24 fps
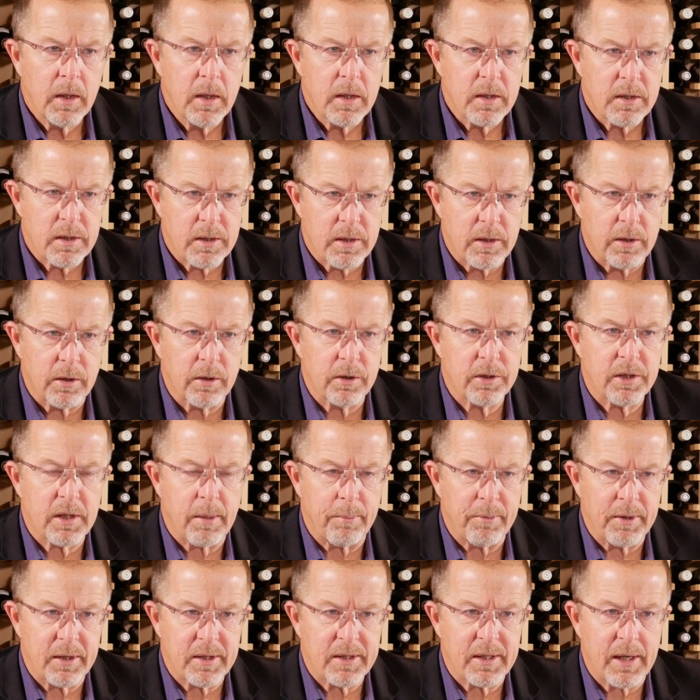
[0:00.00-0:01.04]
Still
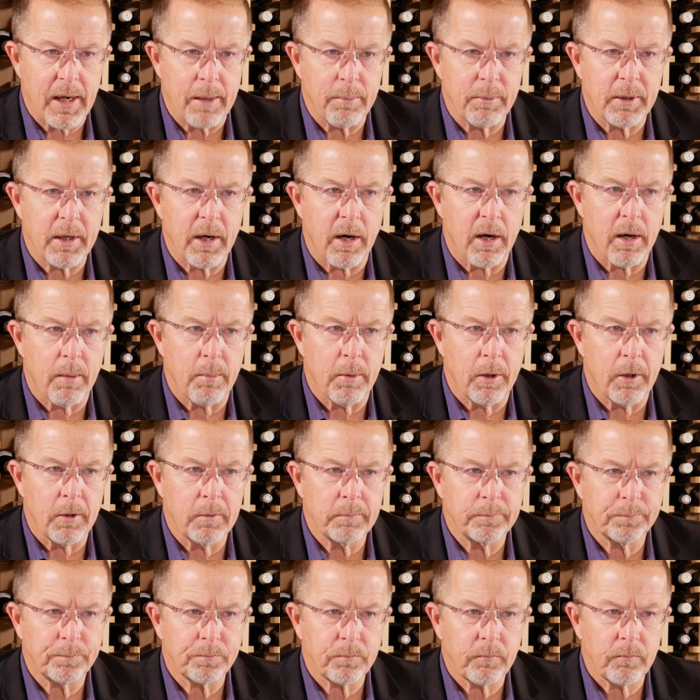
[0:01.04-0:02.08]
some of the same
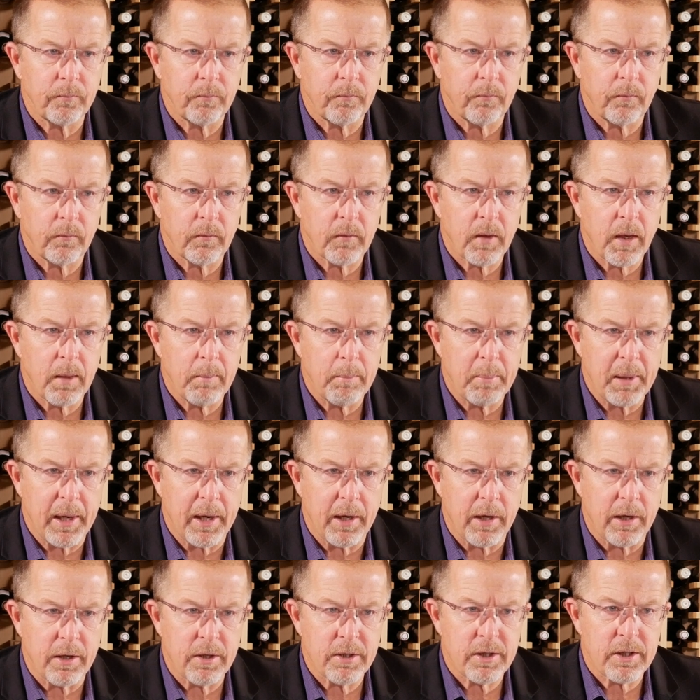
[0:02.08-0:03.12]
caramel,
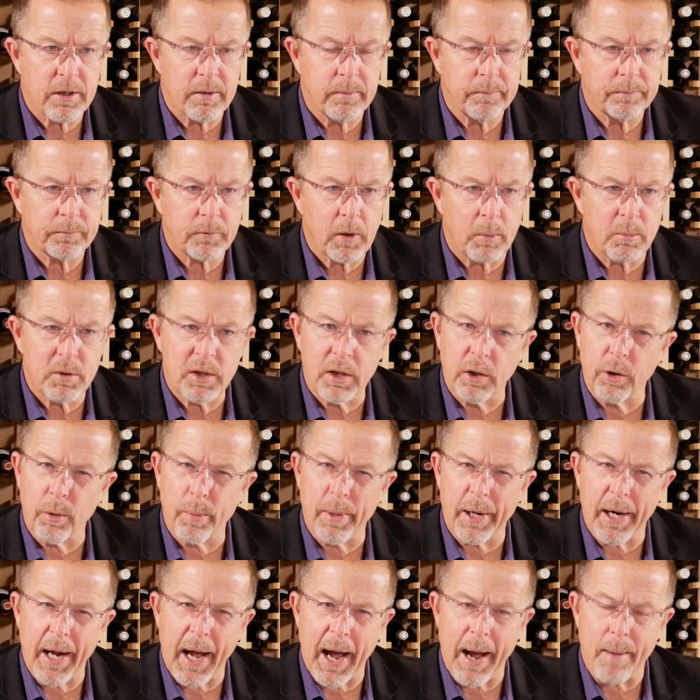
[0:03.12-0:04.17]
pears, almost a little
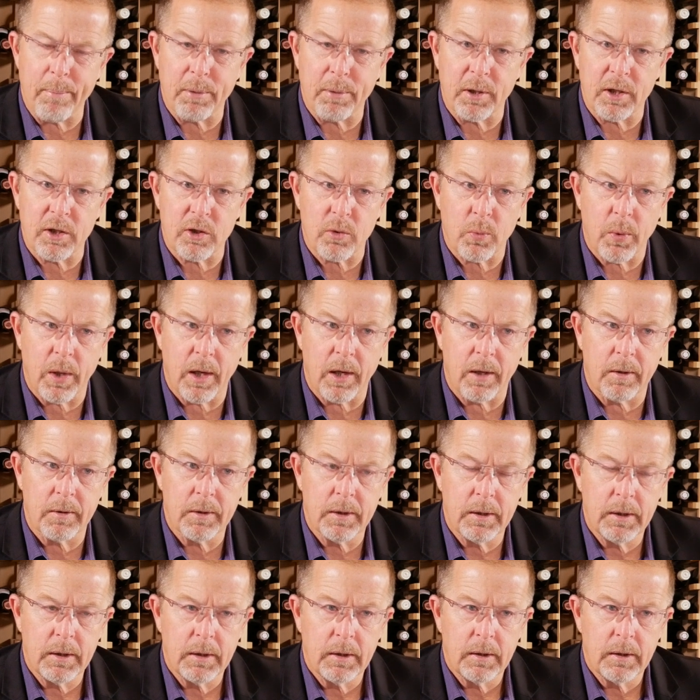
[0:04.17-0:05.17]
bit of apple as well.